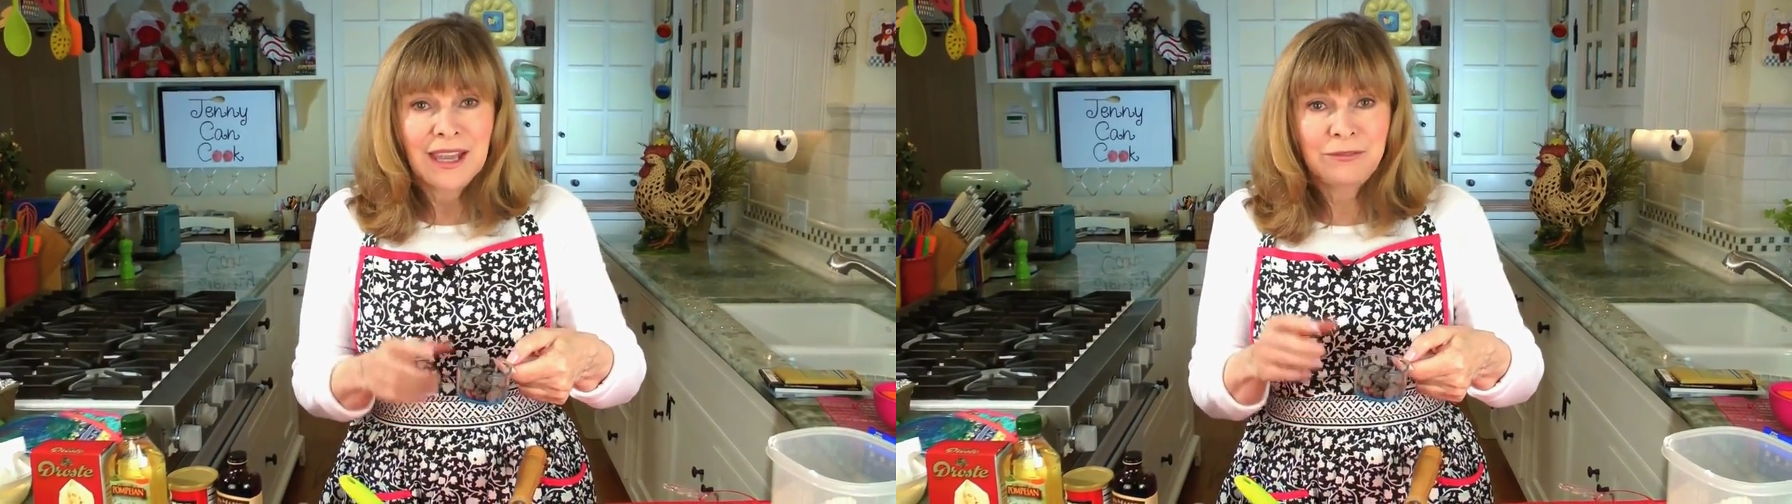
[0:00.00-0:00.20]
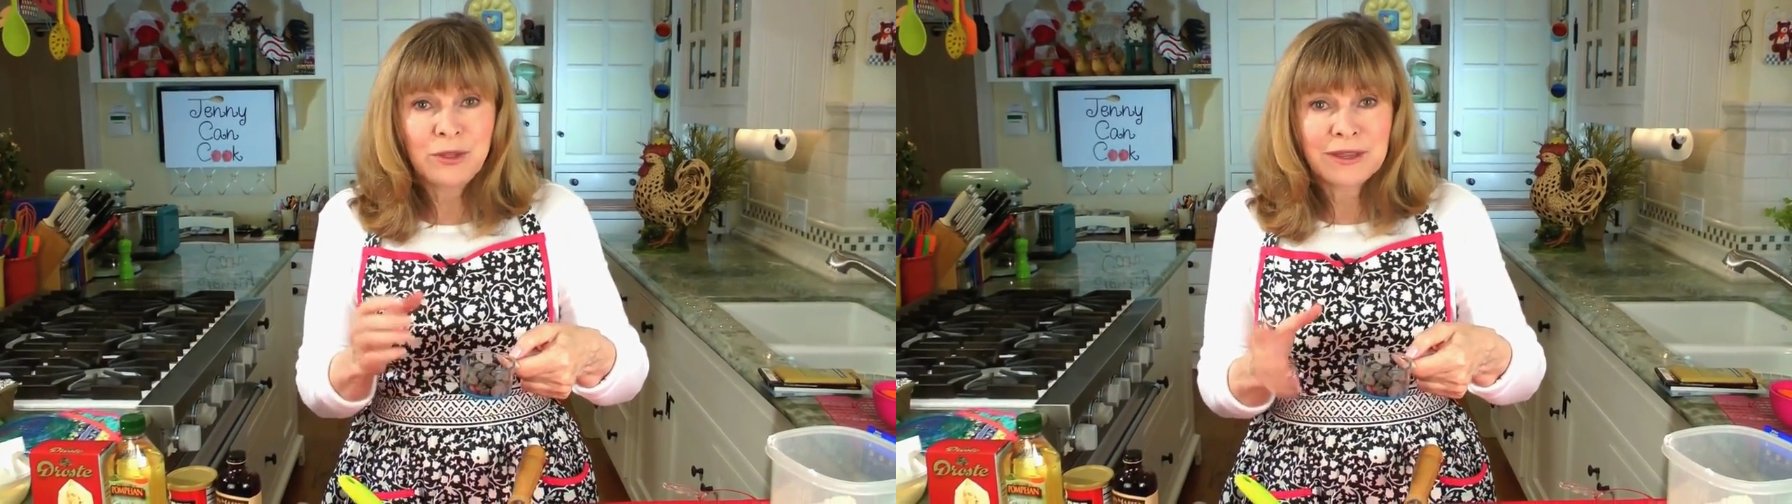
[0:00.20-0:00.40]

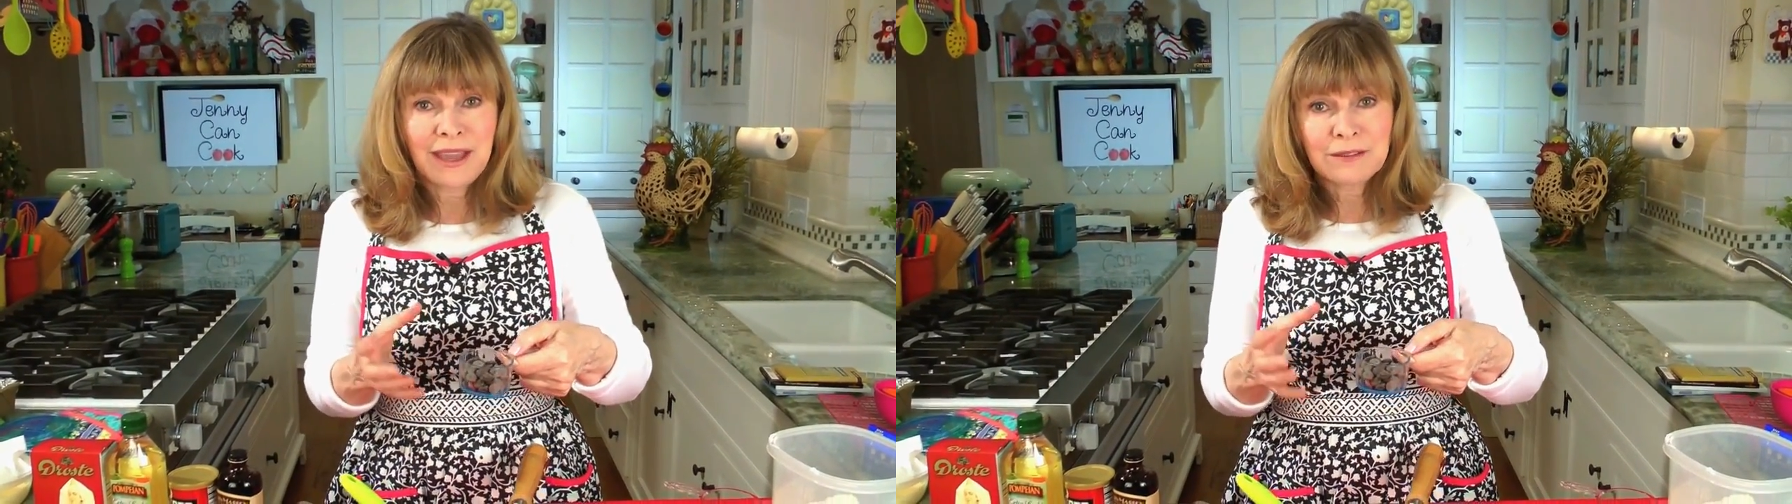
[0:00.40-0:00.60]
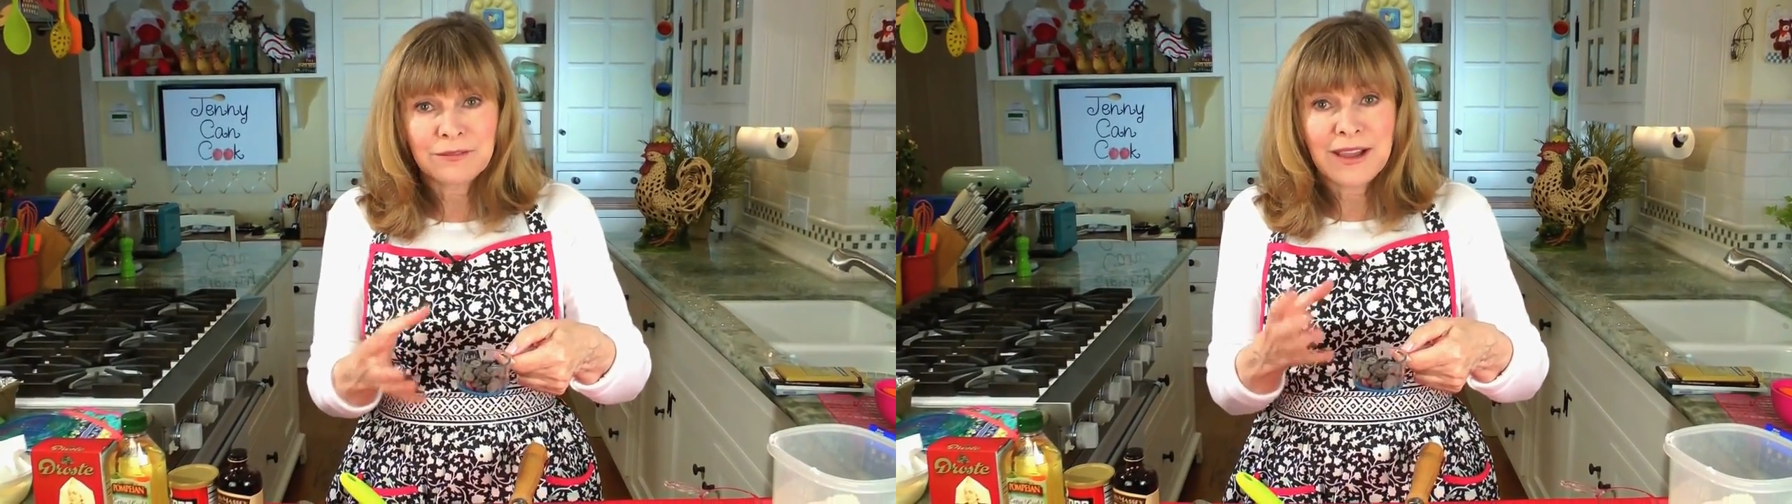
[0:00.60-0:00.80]
If you
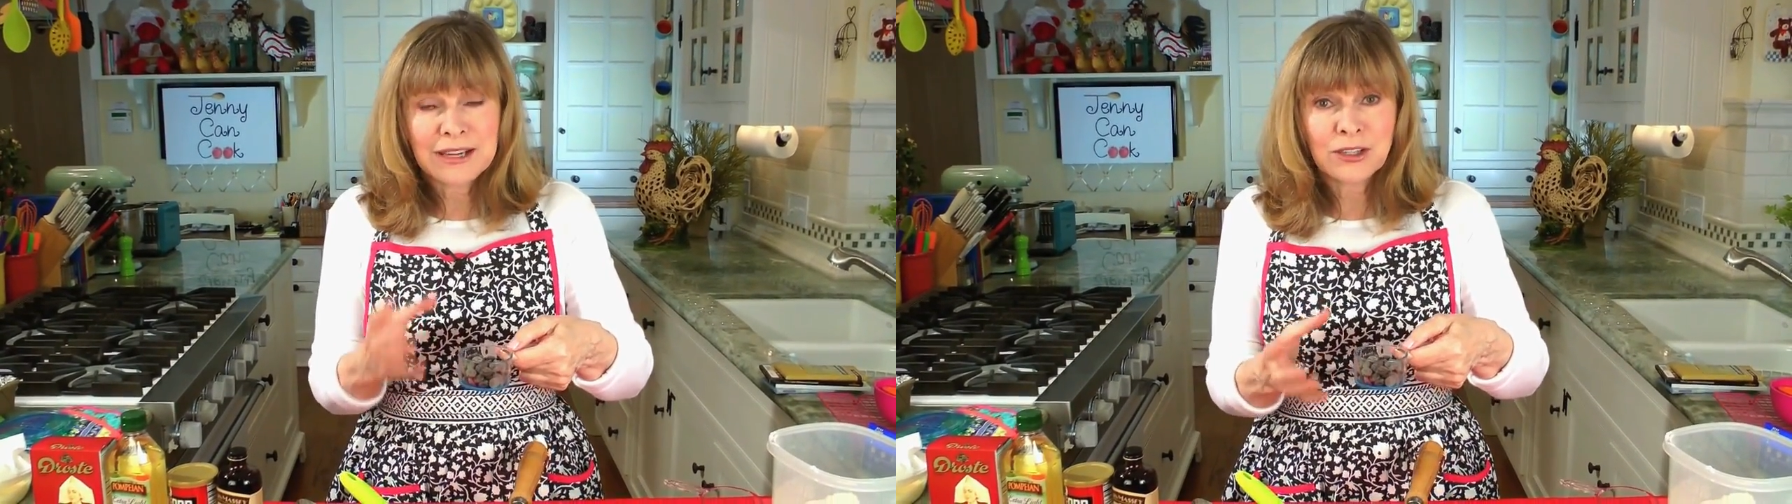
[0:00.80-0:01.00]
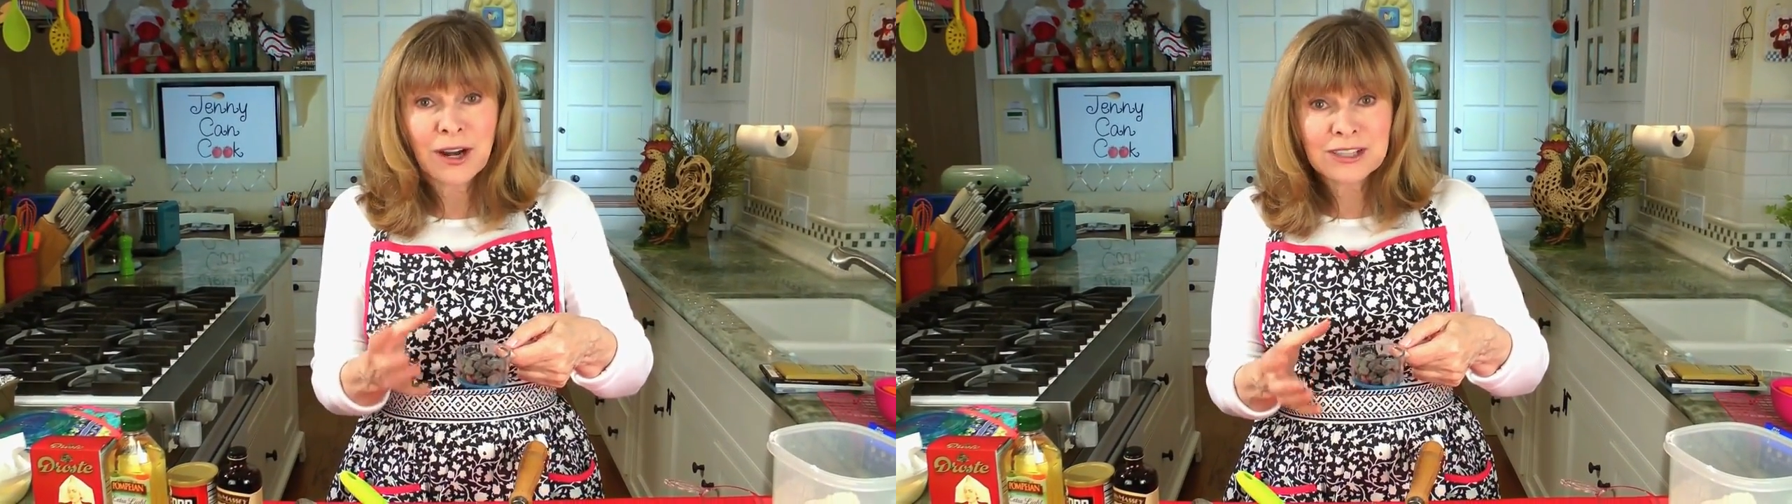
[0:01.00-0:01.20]
can't
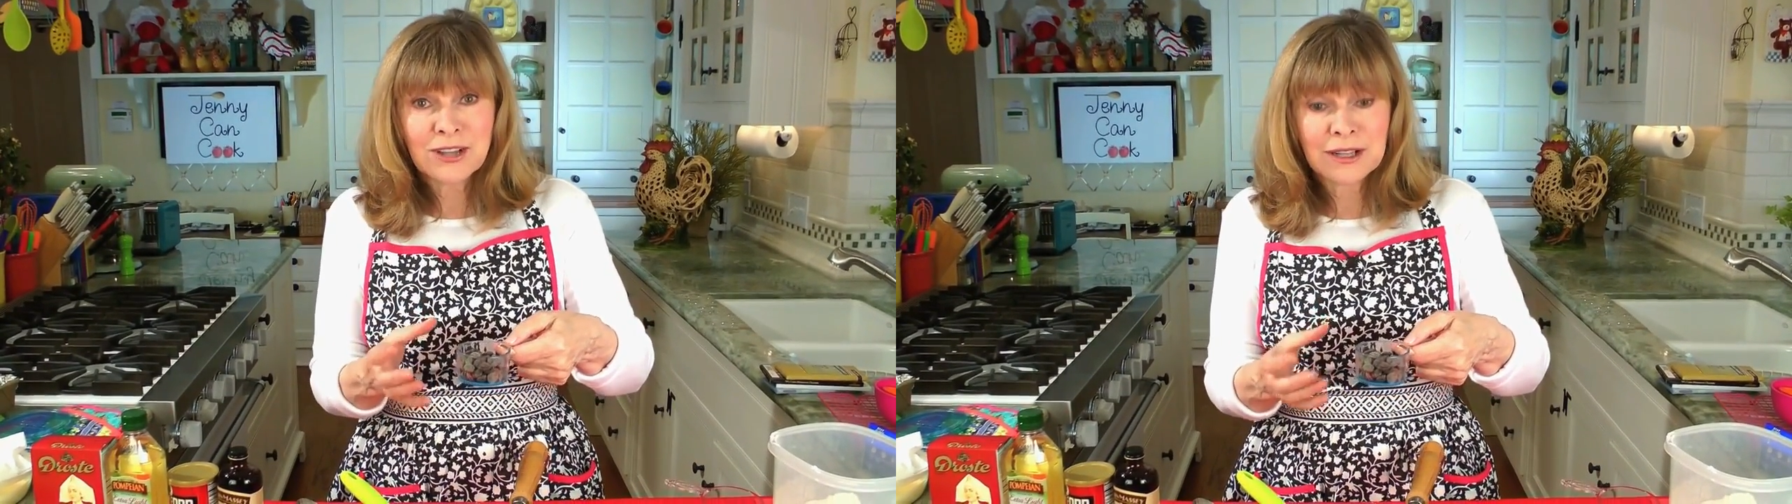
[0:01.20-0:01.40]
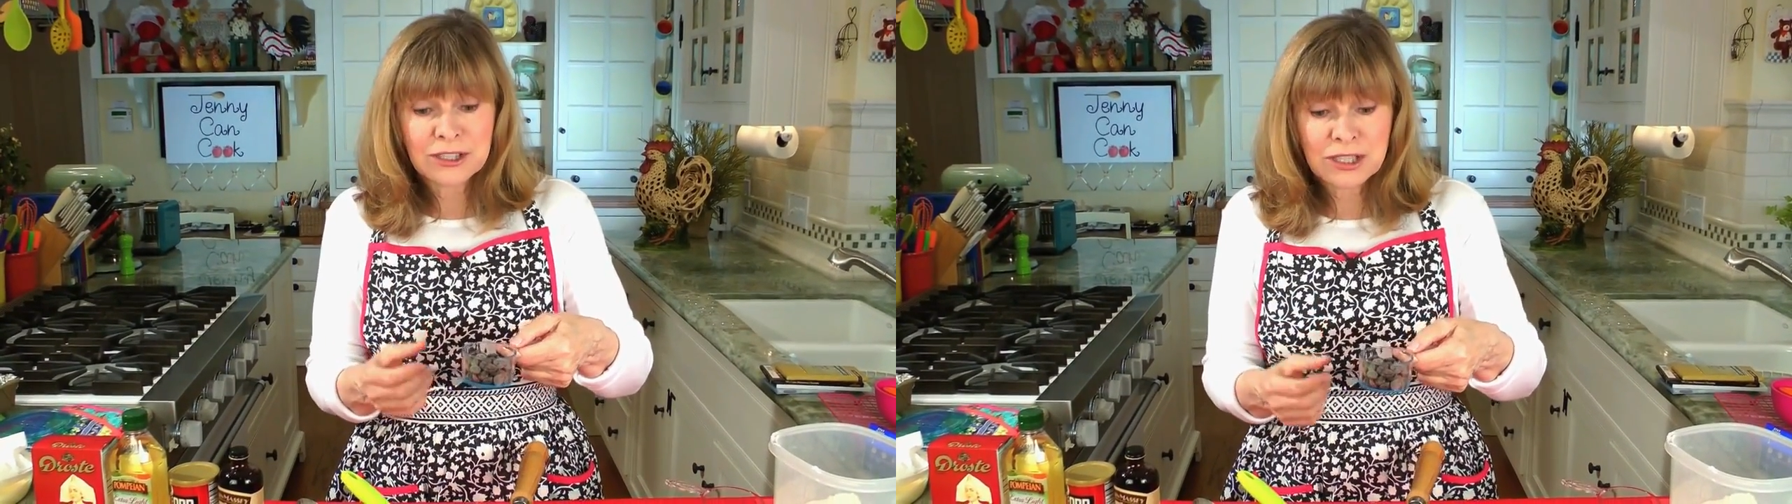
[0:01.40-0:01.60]
find dark
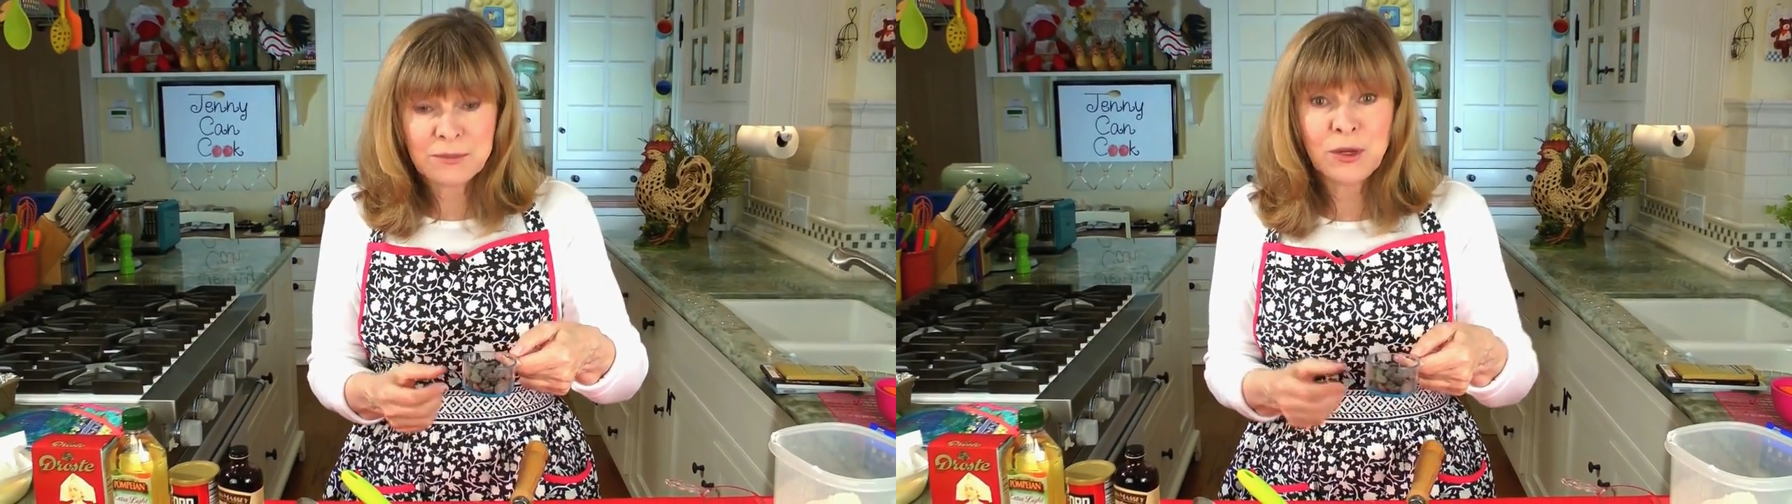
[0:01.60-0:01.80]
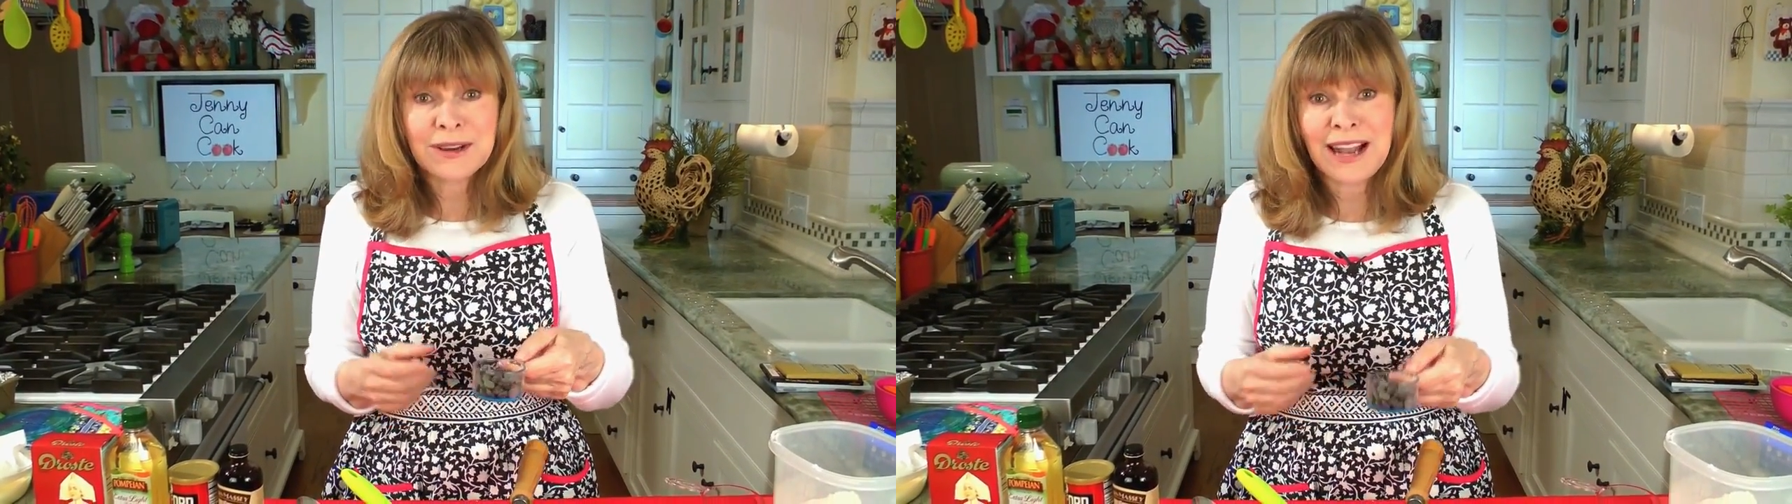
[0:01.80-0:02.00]
chocolate chips,